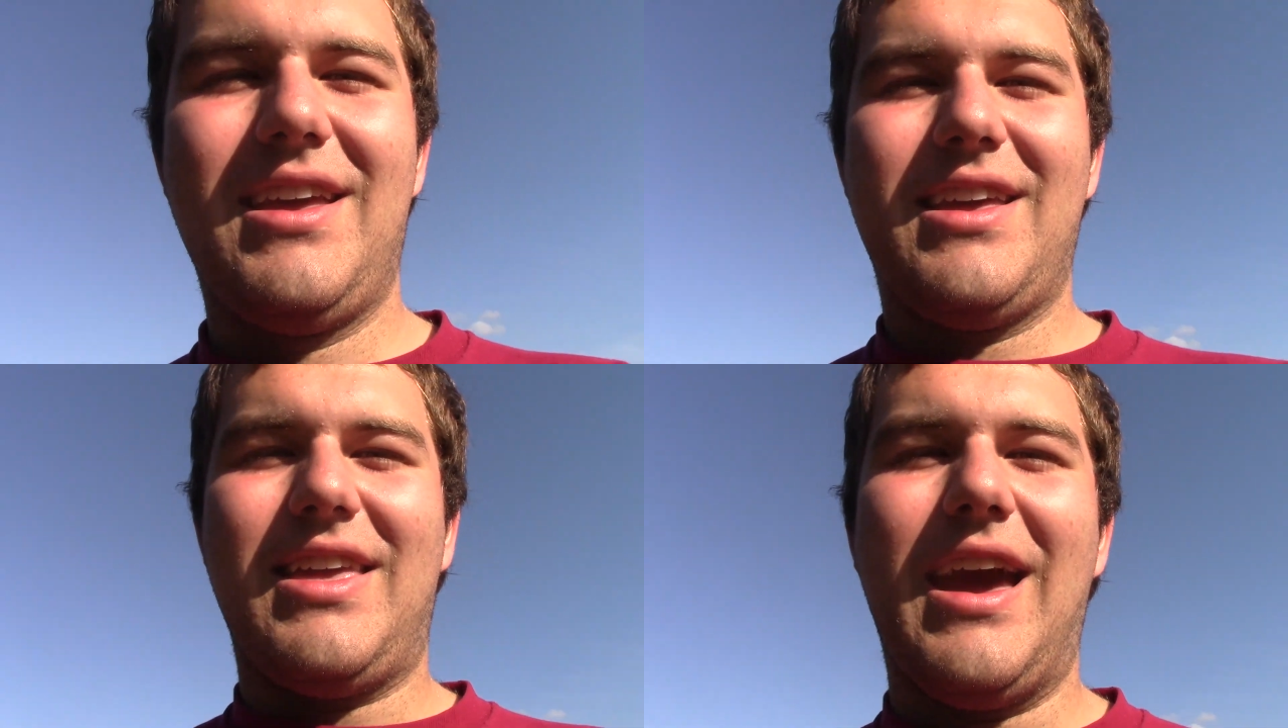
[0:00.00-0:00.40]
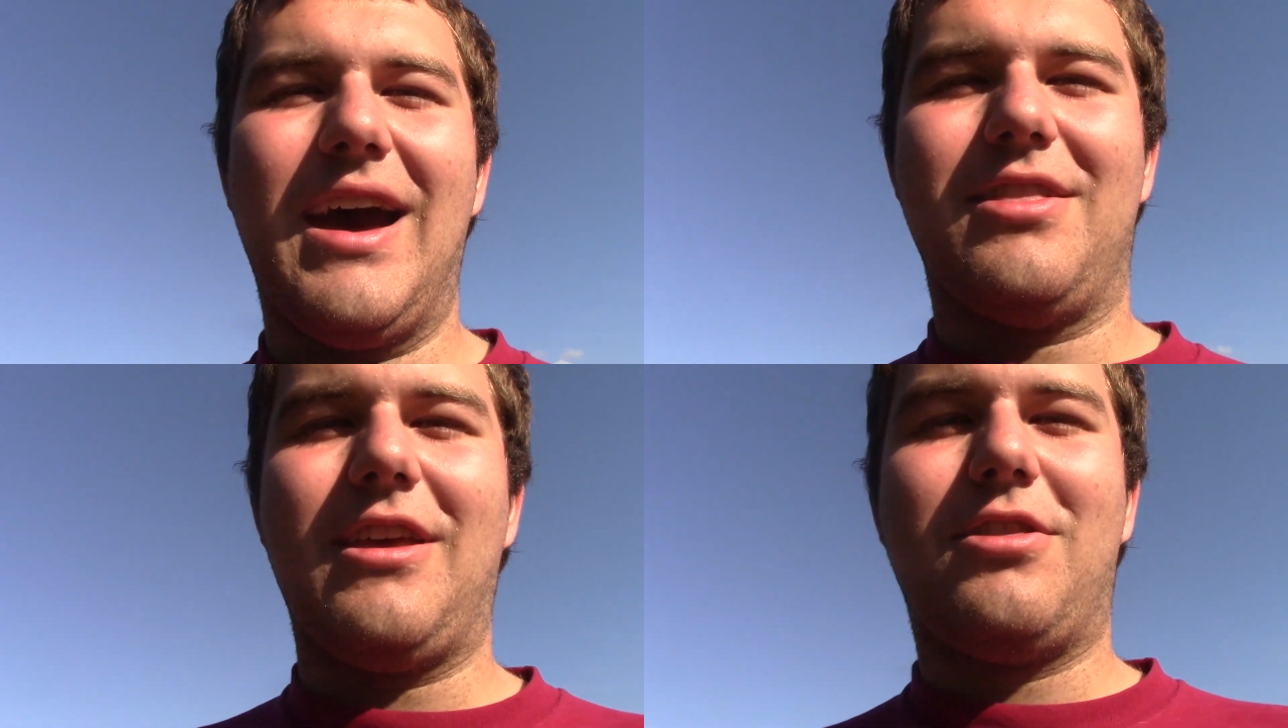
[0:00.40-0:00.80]

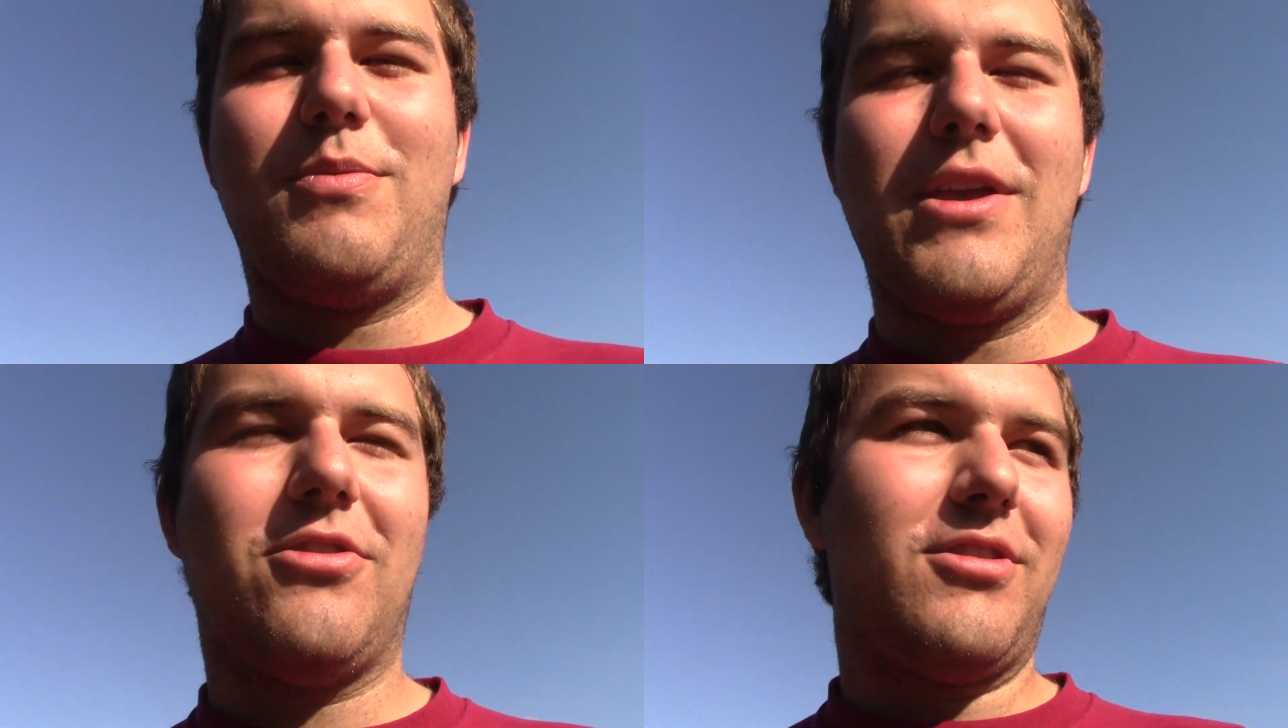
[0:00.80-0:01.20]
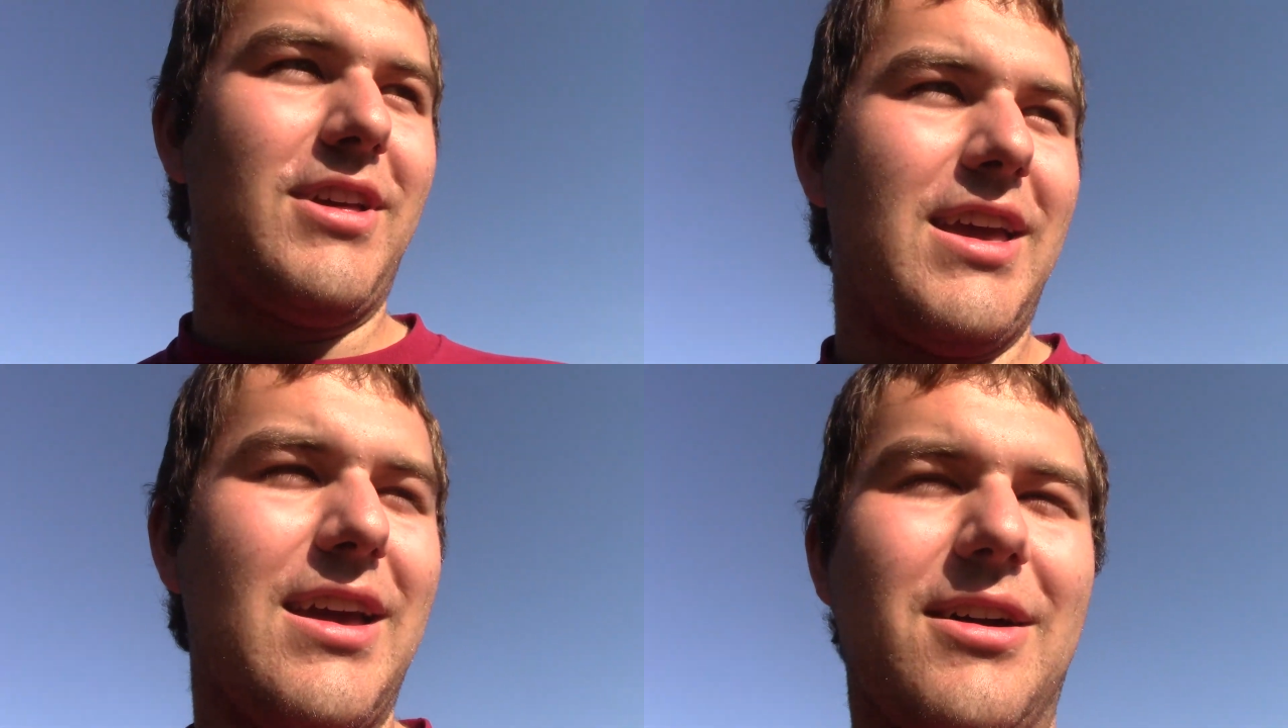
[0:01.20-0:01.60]
Yeah, it's
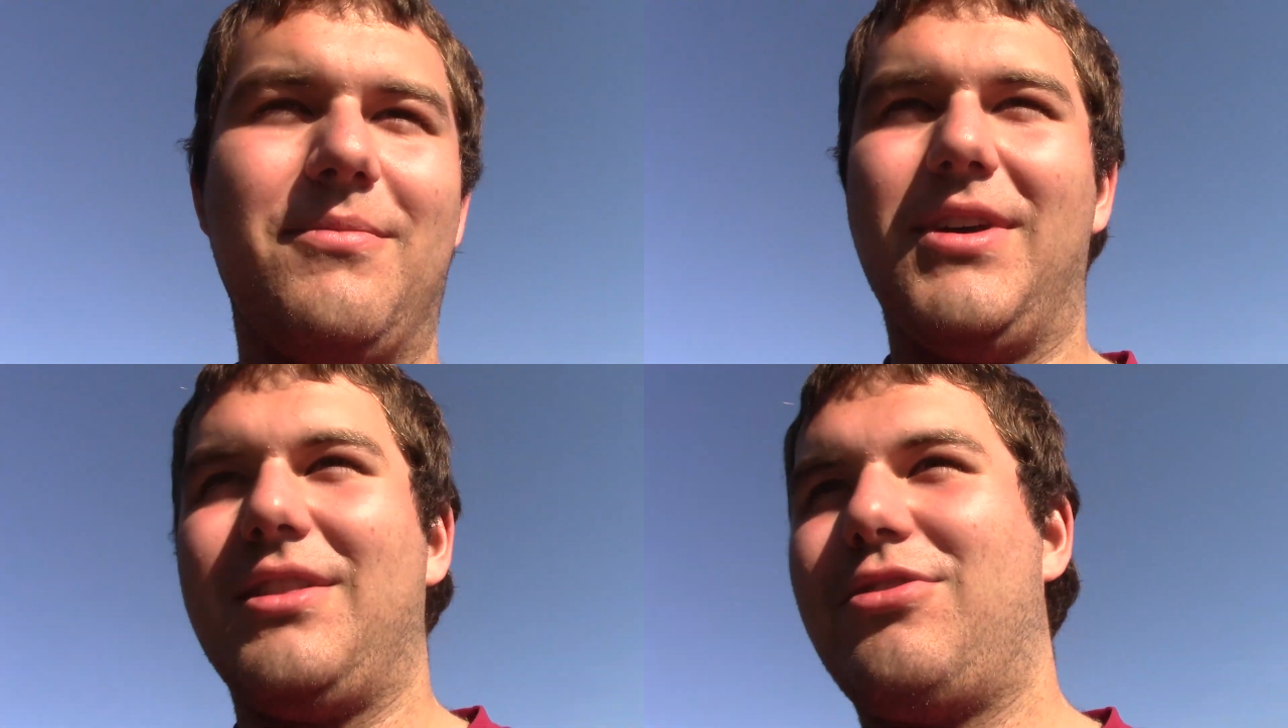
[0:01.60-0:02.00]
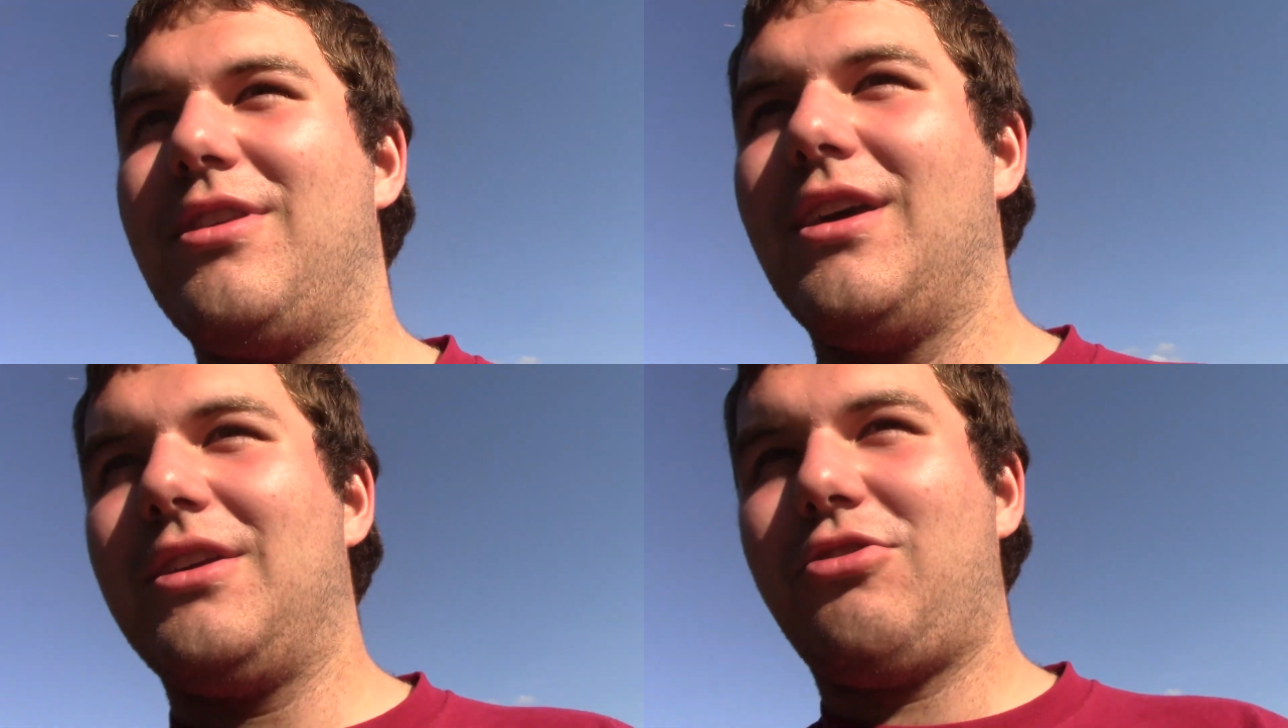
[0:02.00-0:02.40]
basically a
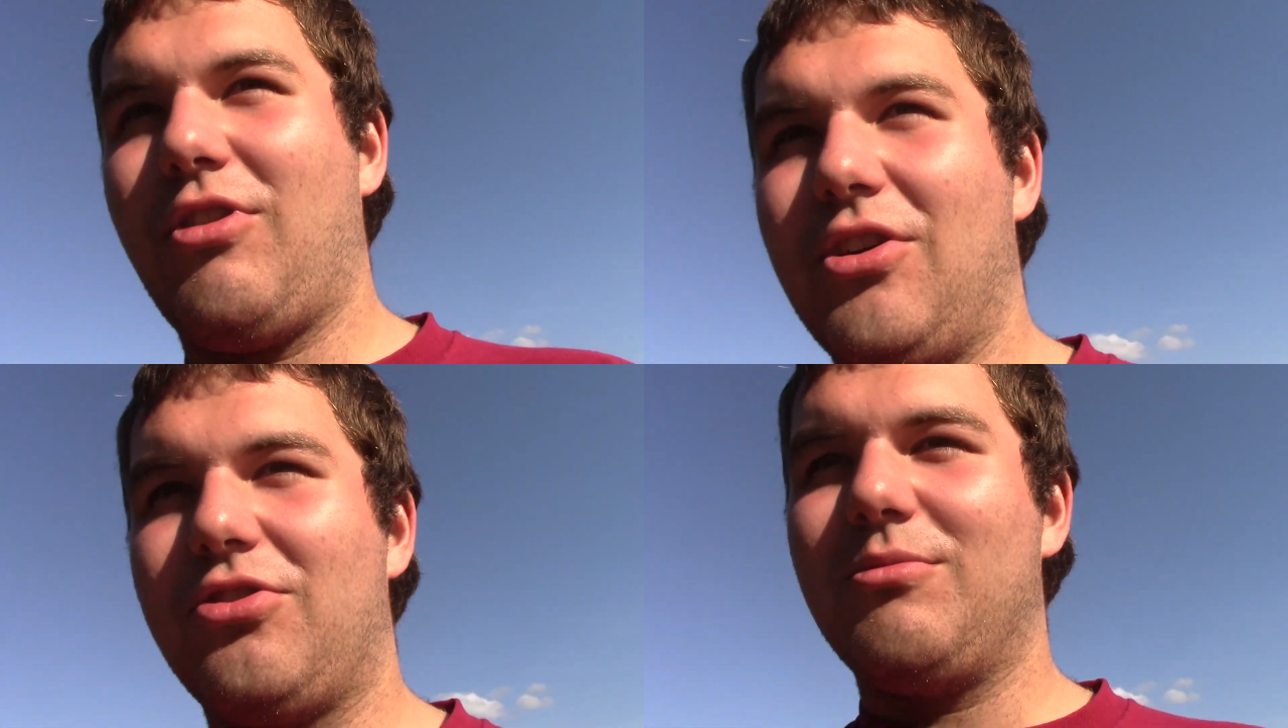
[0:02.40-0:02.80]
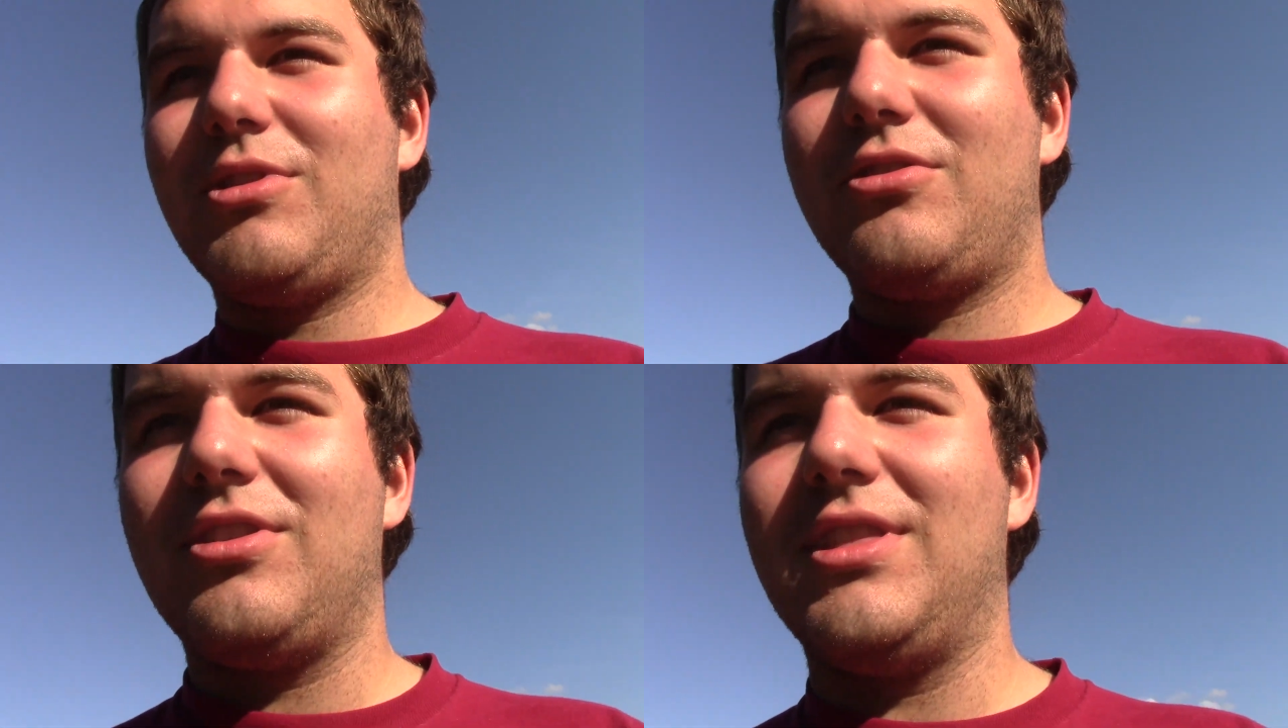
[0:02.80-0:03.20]
trail
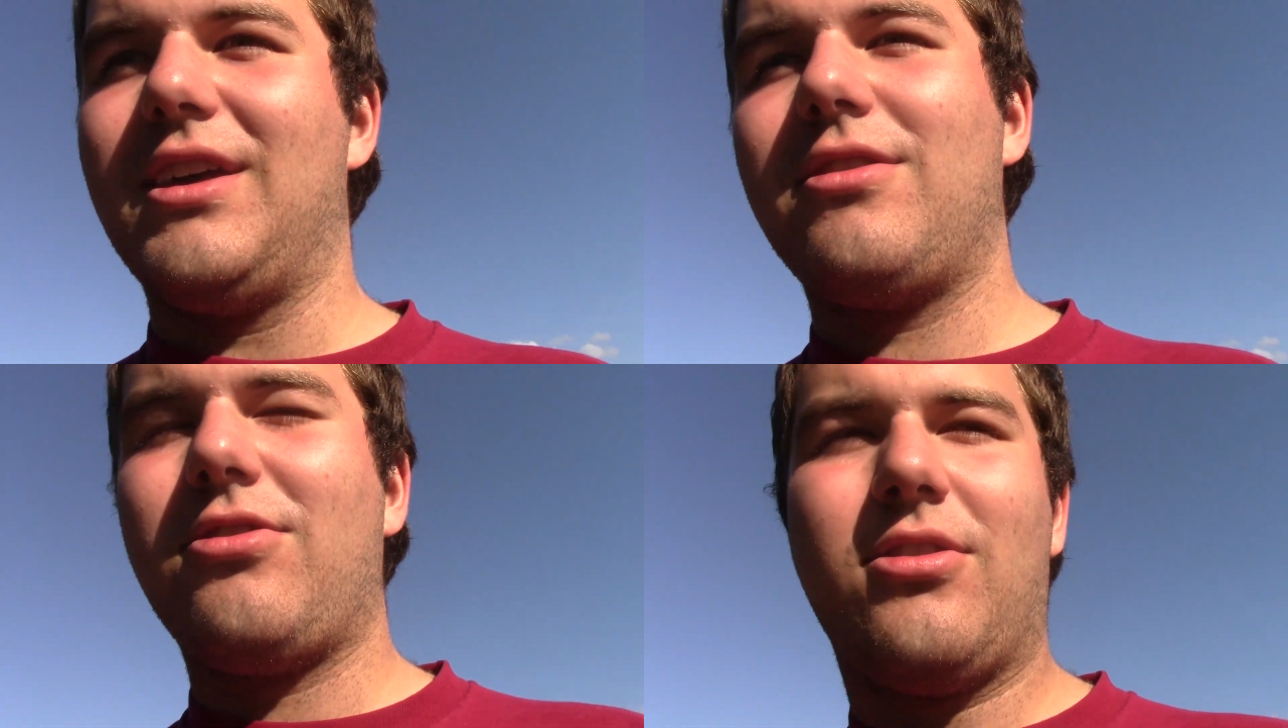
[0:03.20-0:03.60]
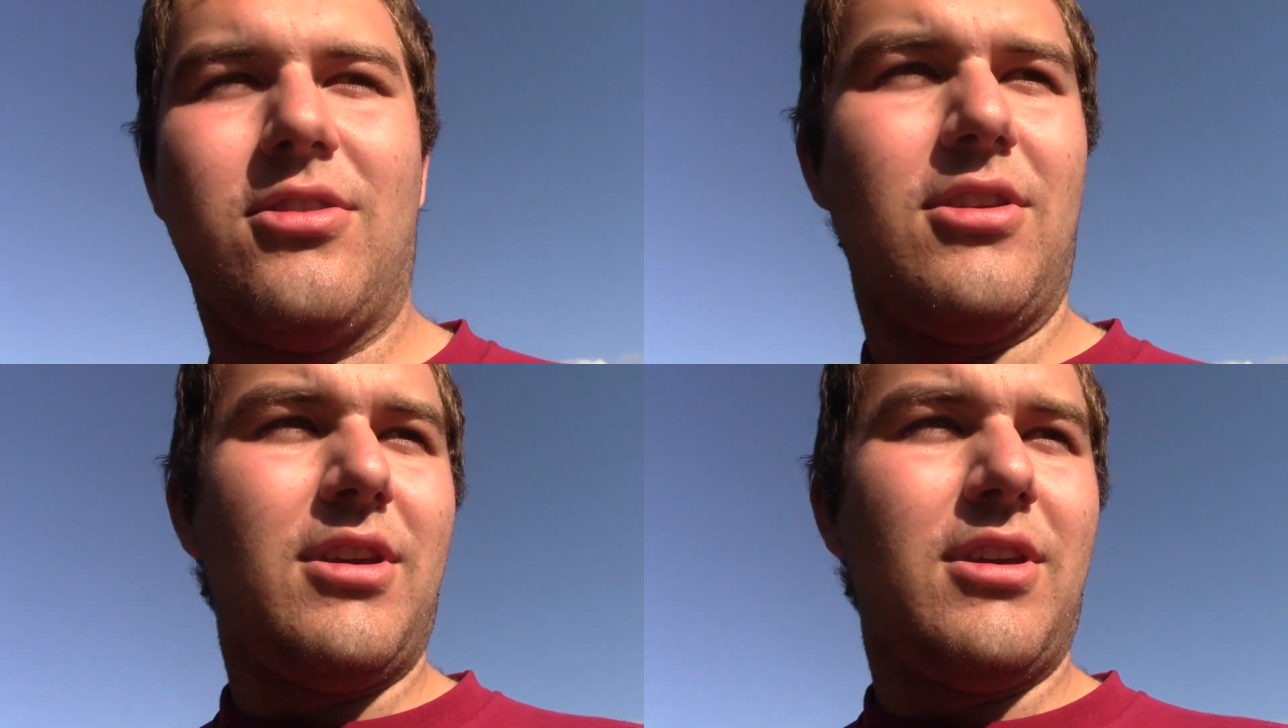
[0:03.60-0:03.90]
similar to this,